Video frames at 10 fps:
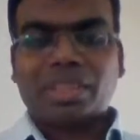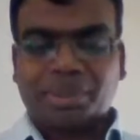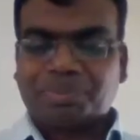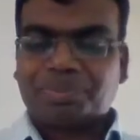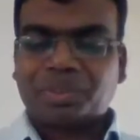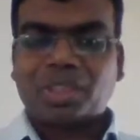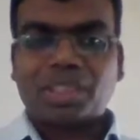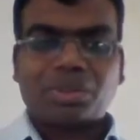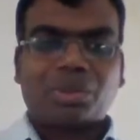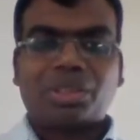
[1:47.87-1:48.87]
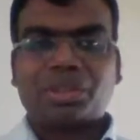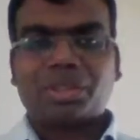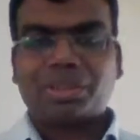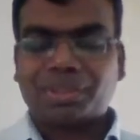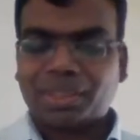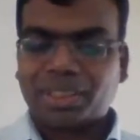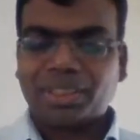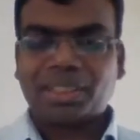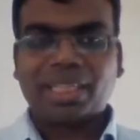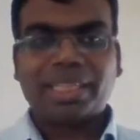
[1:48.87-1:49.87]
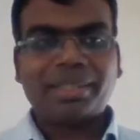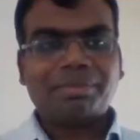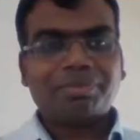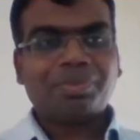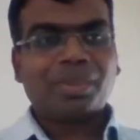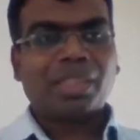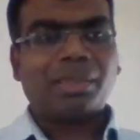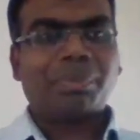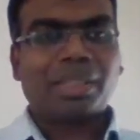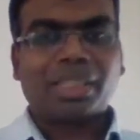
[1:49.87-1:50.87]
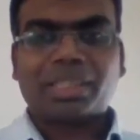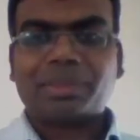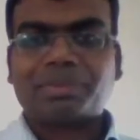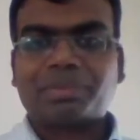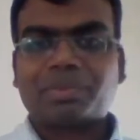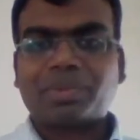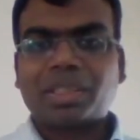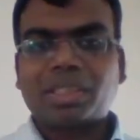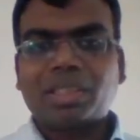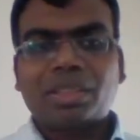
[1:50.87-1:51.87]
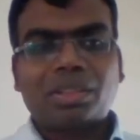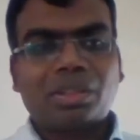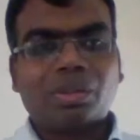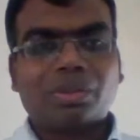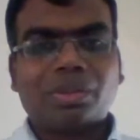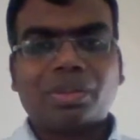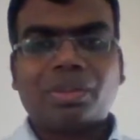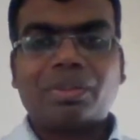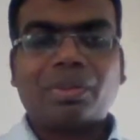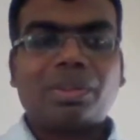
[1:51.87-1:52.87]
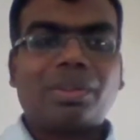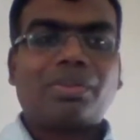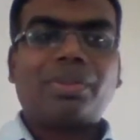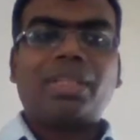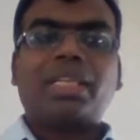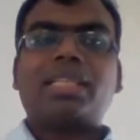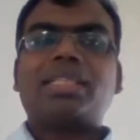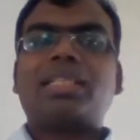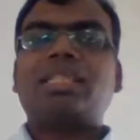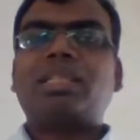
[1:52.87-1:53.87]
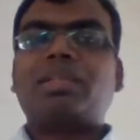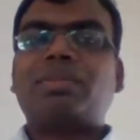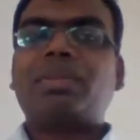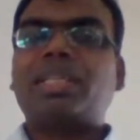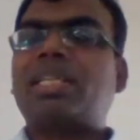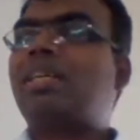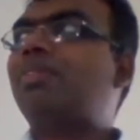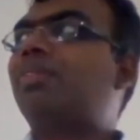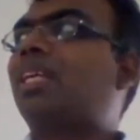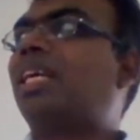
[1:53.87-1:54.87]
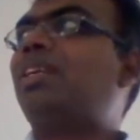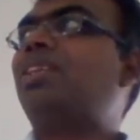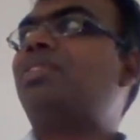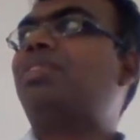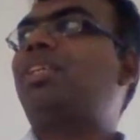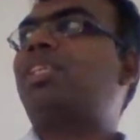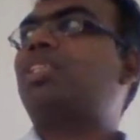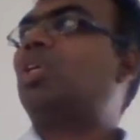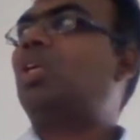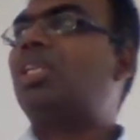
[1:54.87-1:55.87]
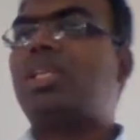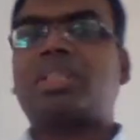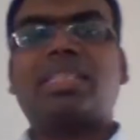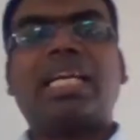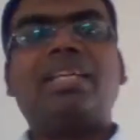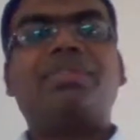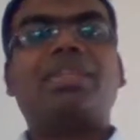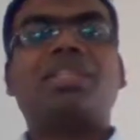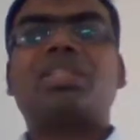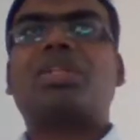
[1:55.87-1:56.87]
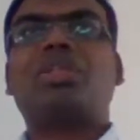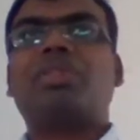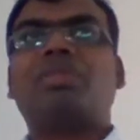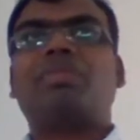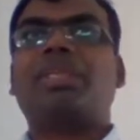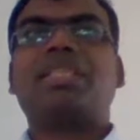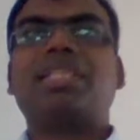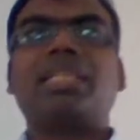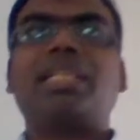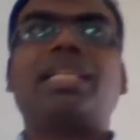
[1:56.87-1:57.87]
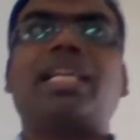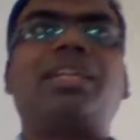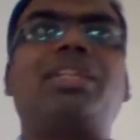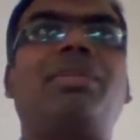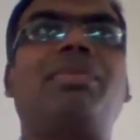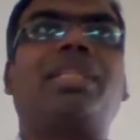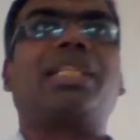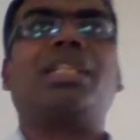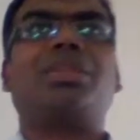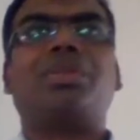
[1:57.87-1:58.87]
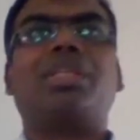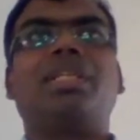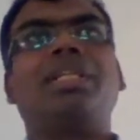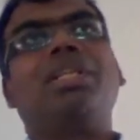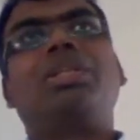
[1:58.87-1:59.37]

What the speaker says: Okay. So I just wanted to revisit this slide in particular. So filtration, we have granular filters. All your sand filters are also basically granular materials only.